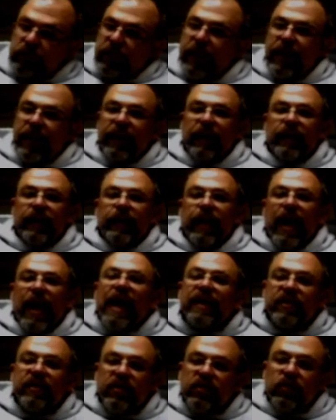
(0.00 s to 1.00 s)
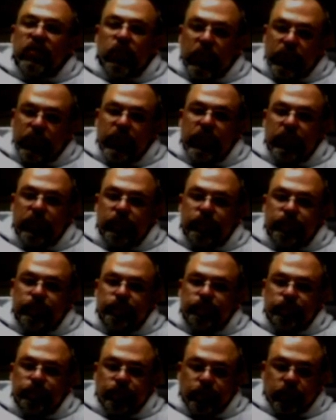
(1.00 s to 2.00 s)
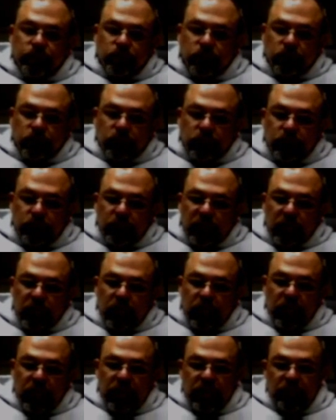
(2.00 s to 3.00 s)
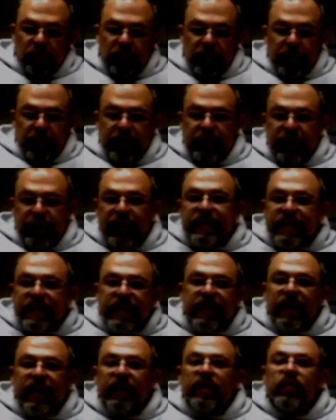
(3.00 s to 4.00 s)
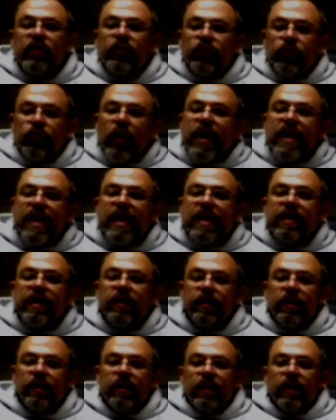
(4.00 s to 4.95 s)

it had a lot to do with it. And in 1893,